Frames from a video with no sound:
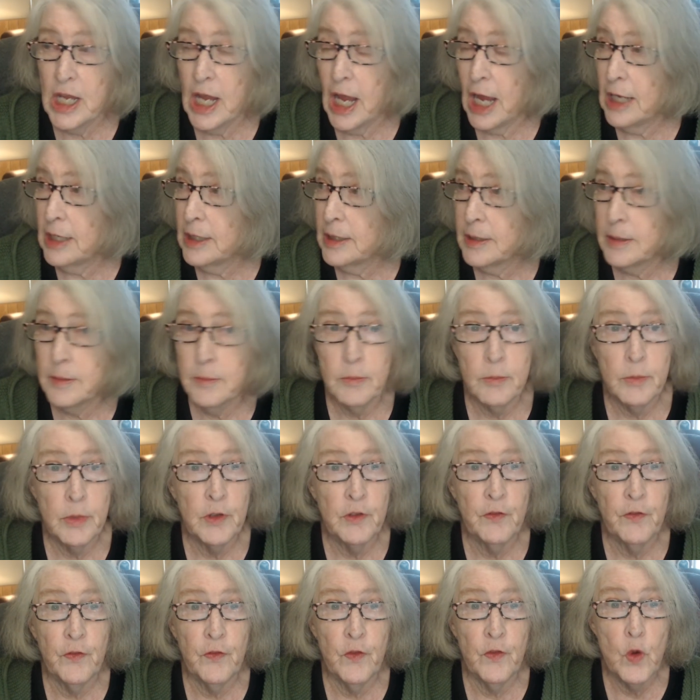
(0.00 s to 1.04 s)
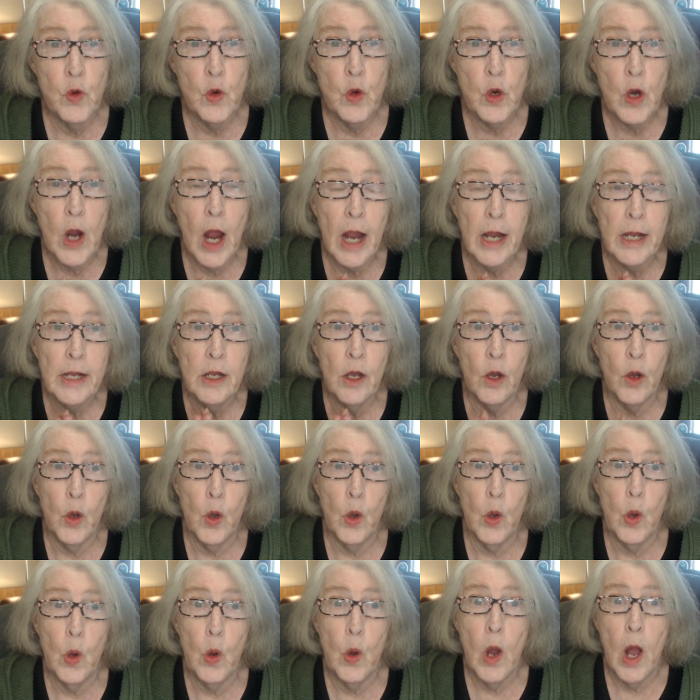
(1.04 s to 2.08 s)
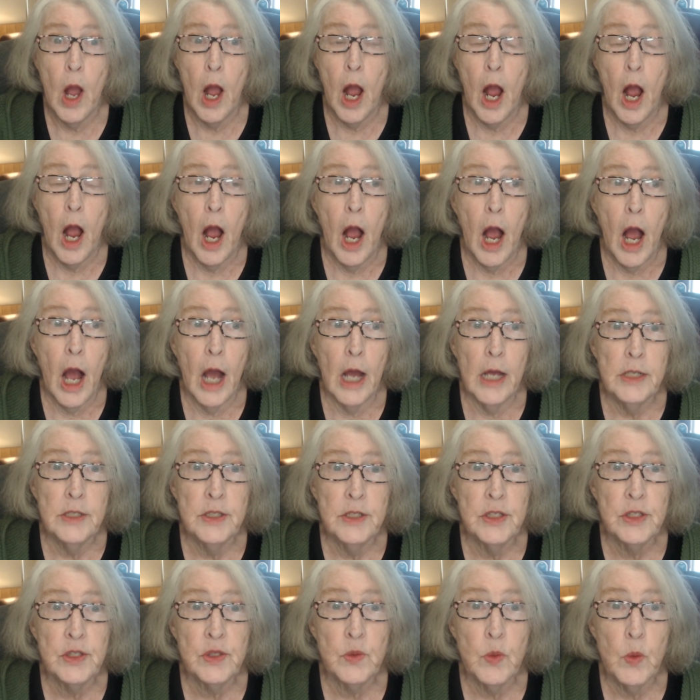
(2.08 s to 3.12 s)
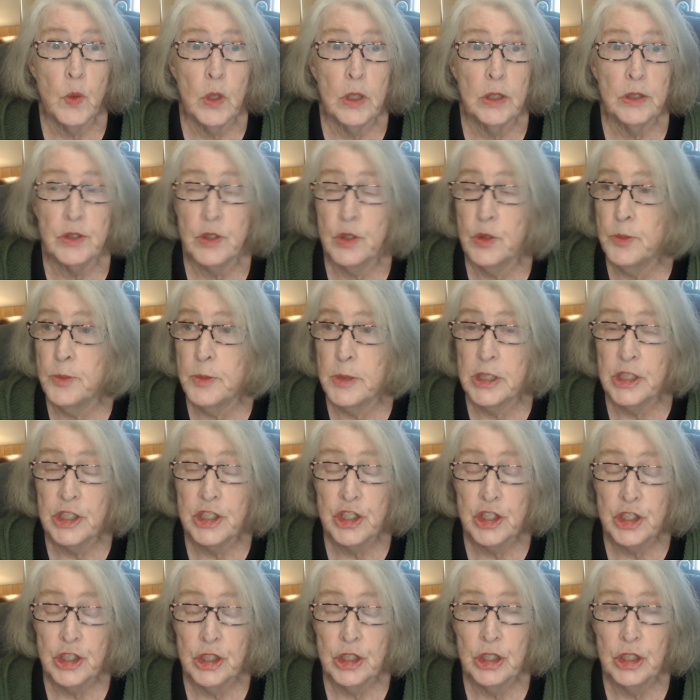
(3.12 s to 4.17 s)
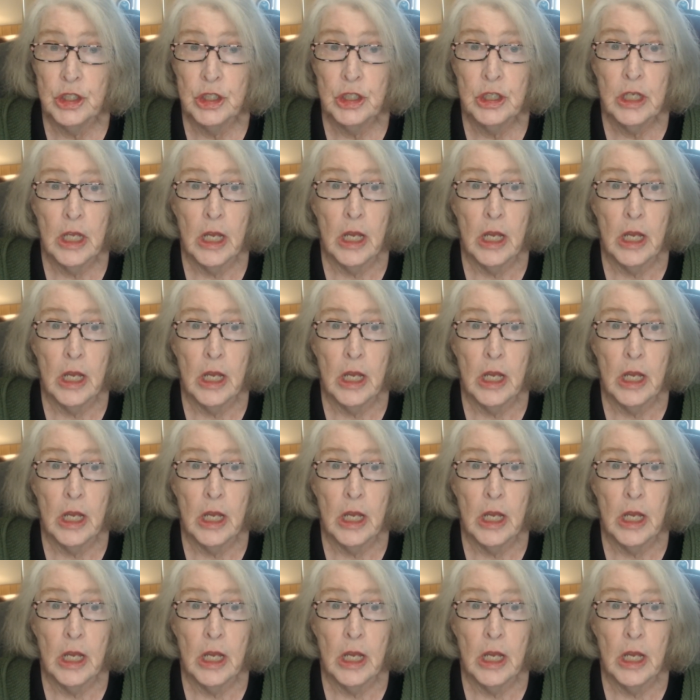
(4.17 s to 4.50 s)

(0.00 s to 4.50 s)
And before I go, I just want to mention